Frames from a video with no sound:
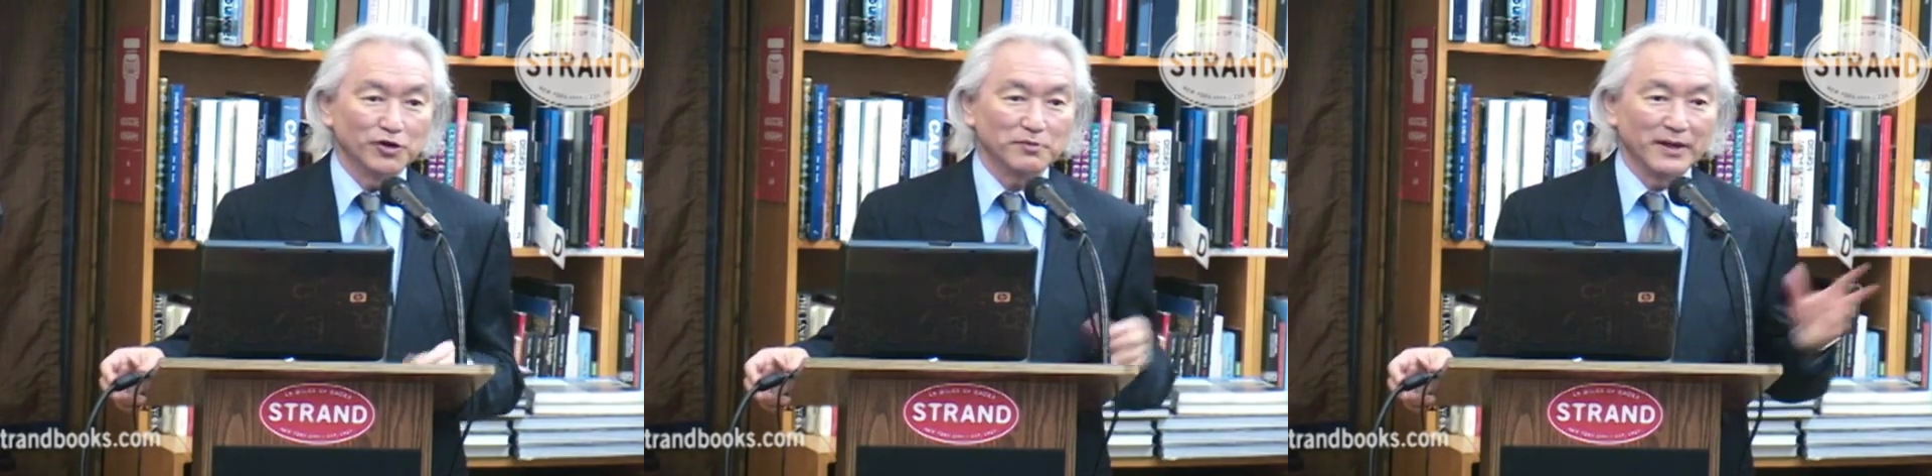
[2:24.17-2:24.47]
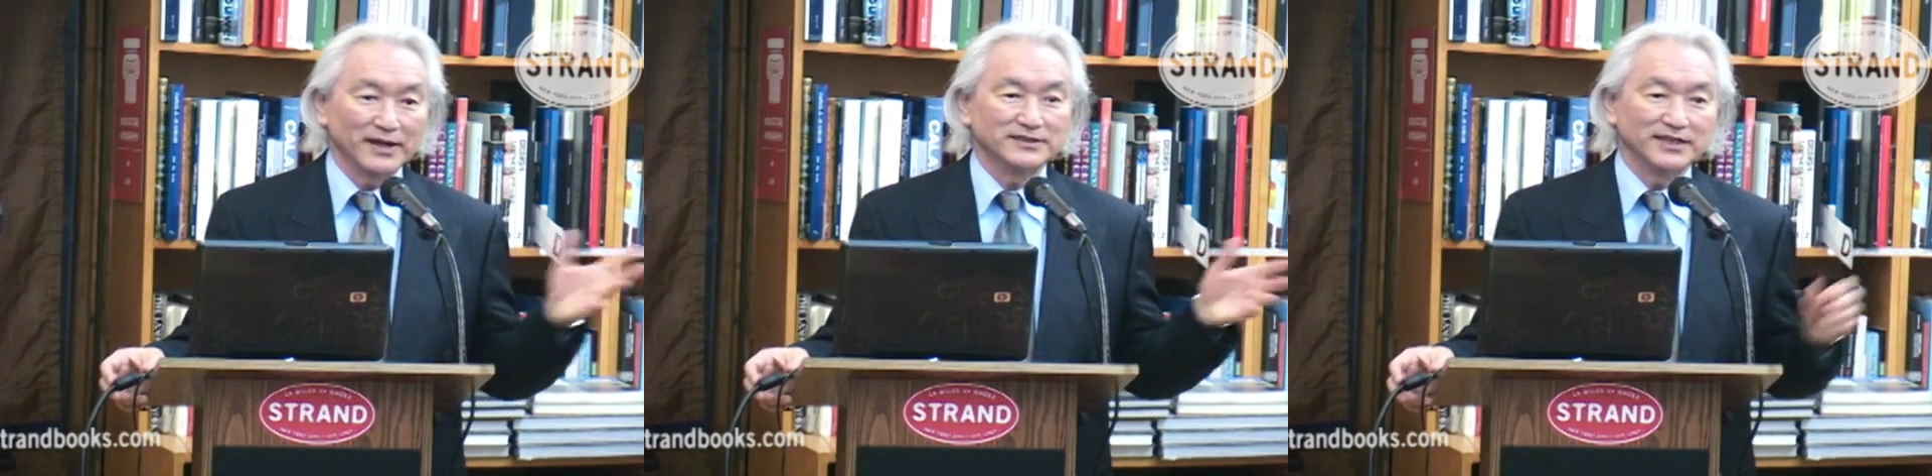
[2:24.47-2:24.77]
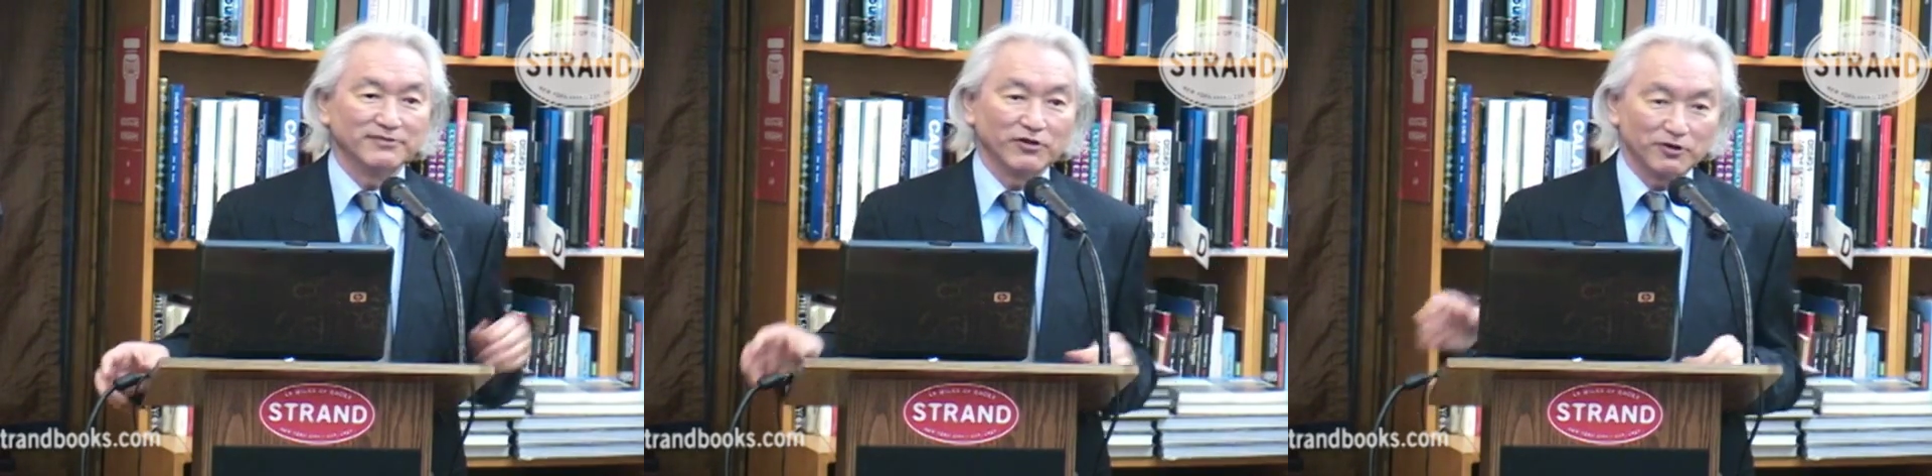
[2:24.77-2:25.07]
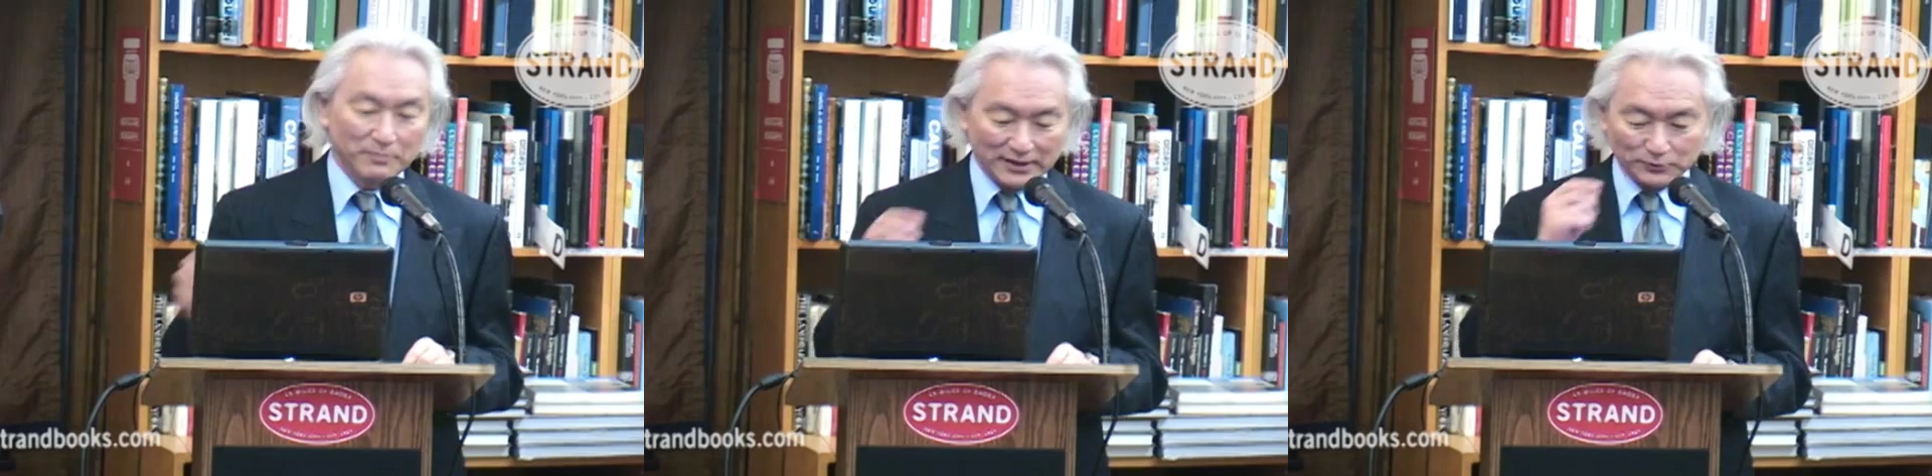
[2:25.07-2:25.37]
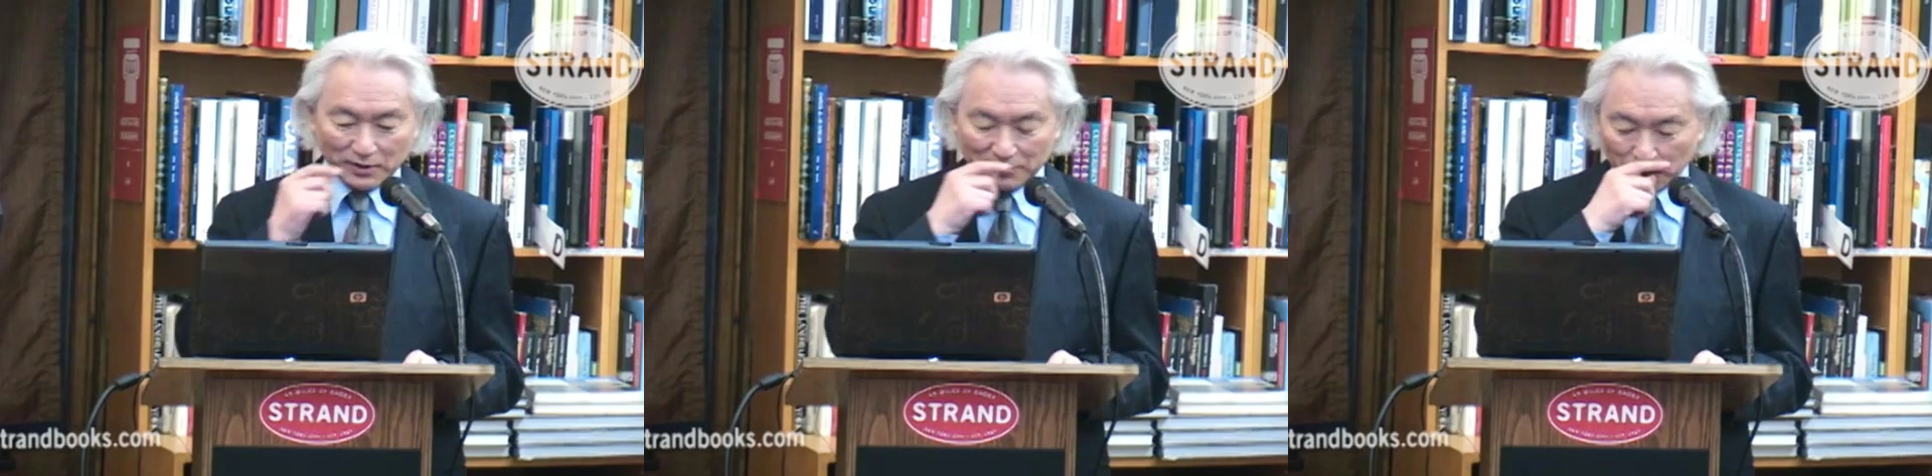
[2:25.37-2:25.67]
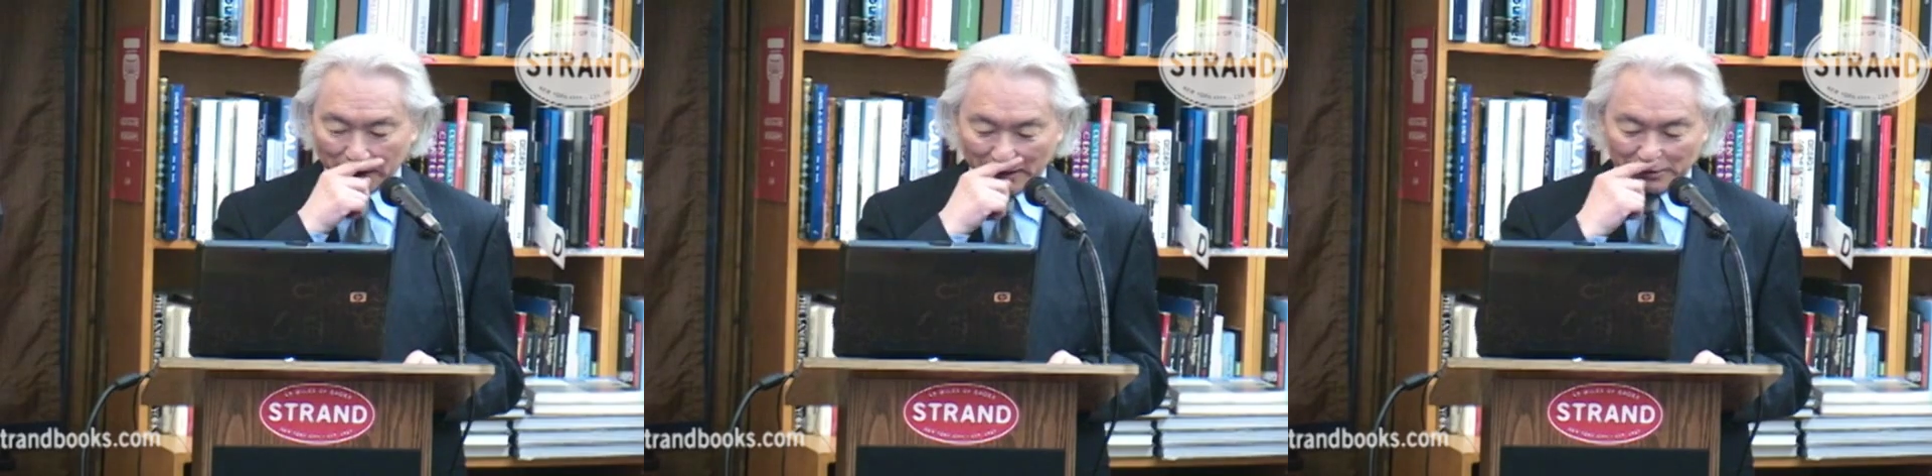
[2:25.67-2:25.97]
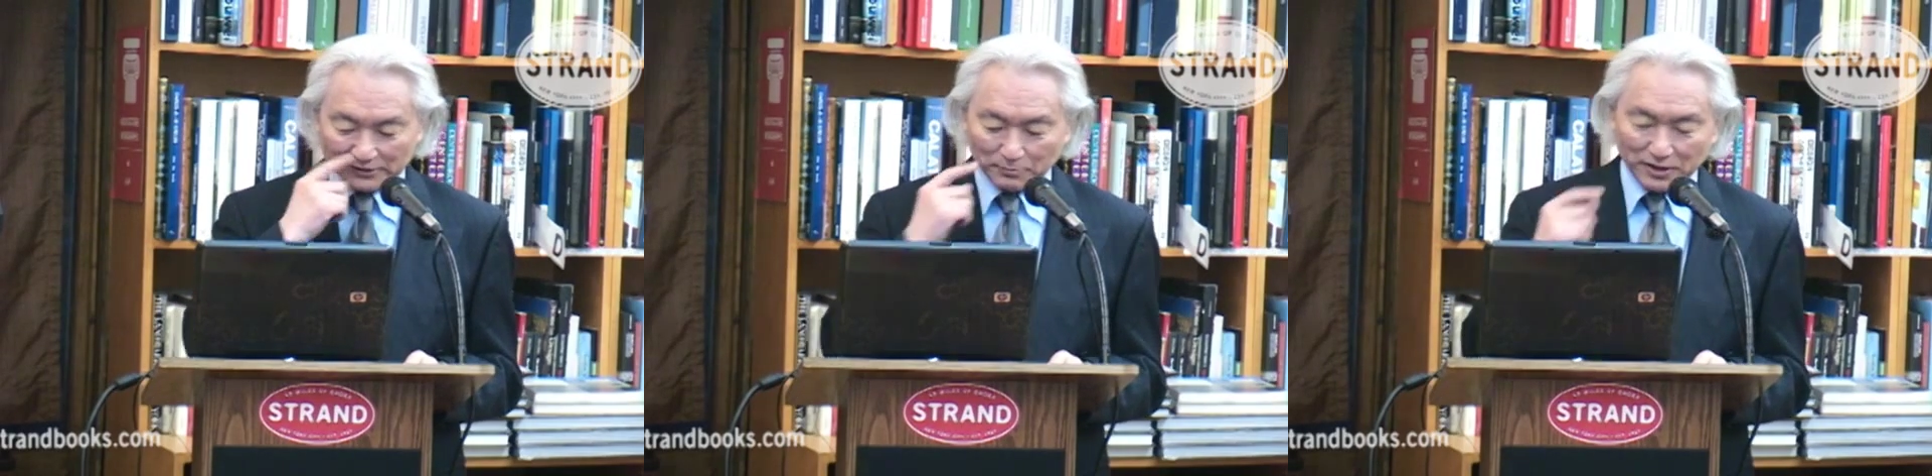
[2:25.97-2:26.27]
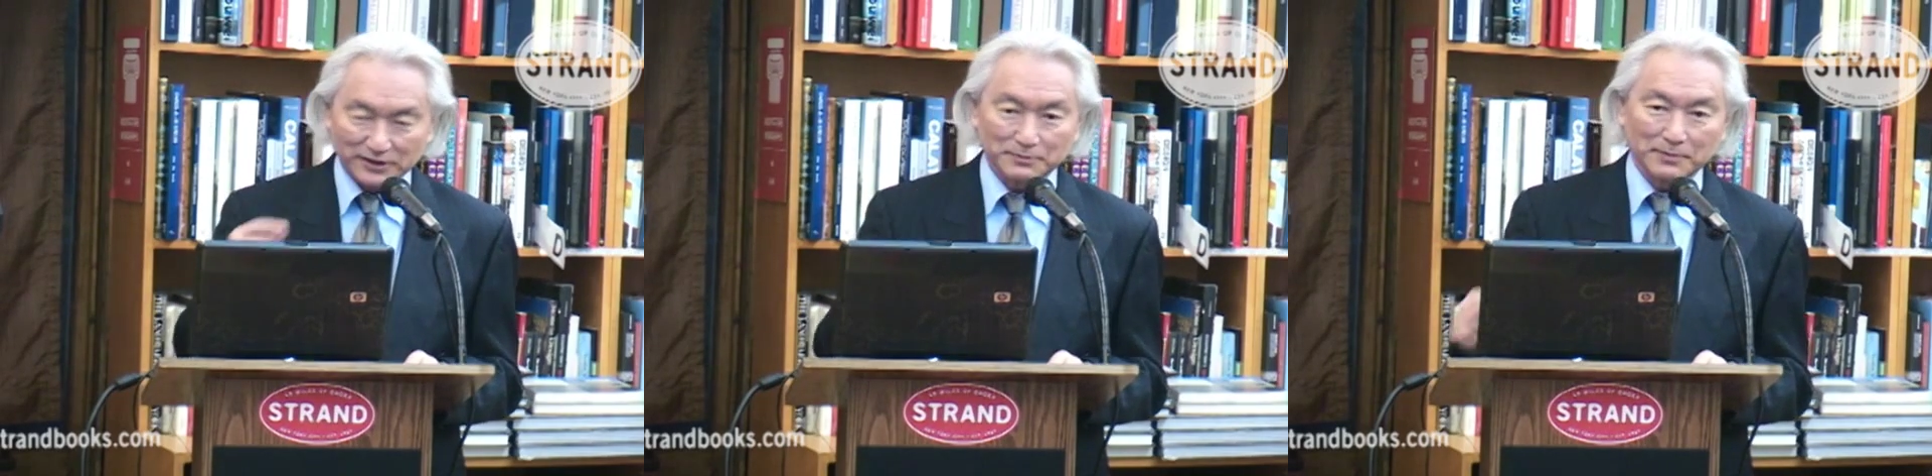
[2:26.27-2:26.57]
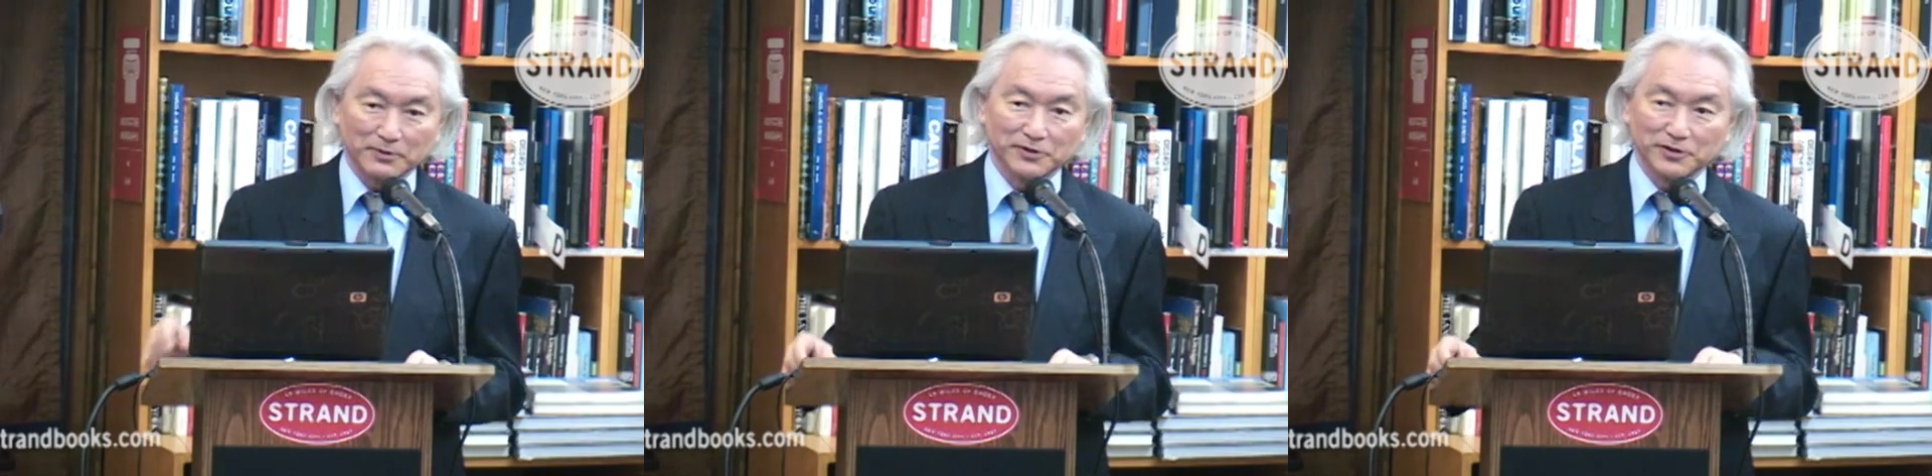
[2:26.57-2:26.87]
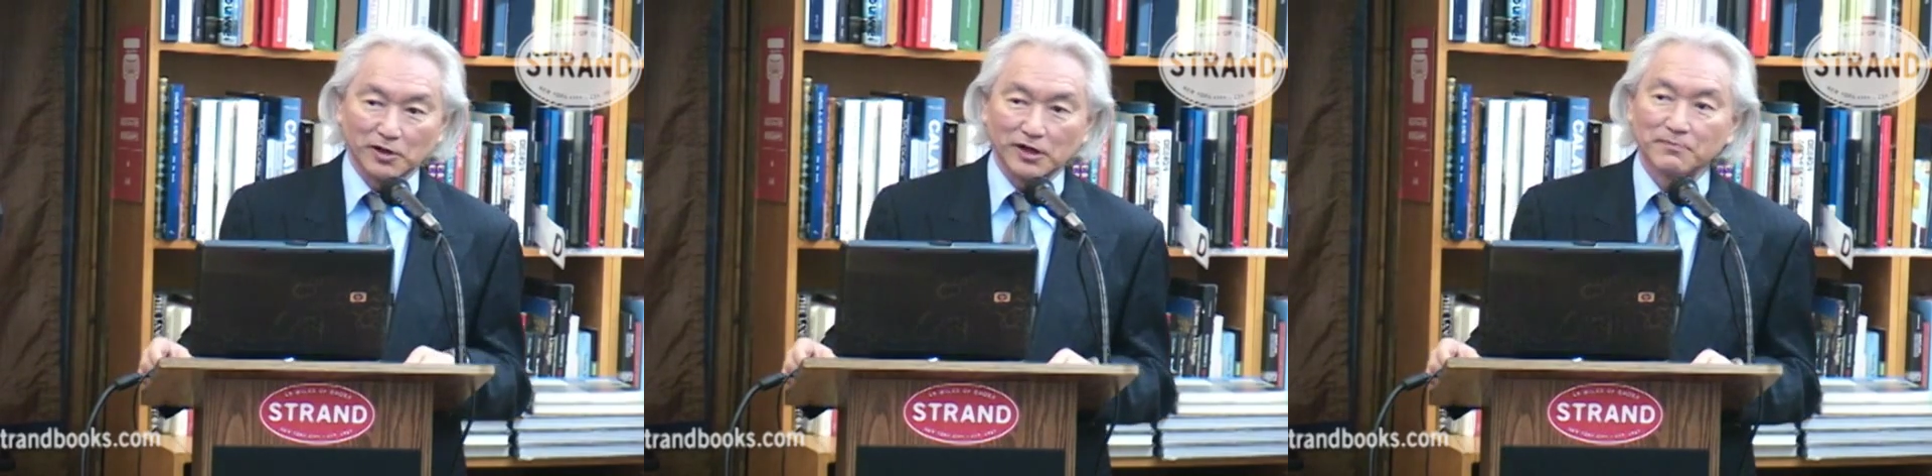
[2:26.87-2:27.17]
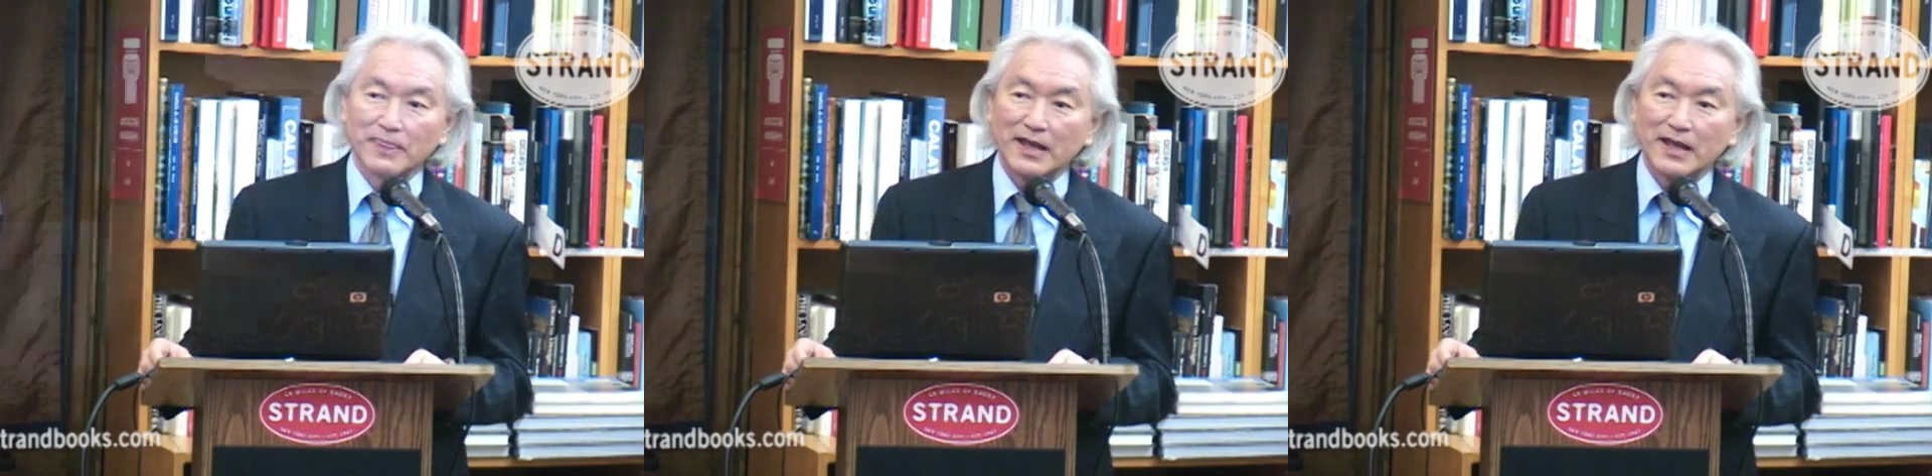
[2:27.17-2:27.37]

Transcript: York Magazine voted me as one of the 100 smartest people in New York,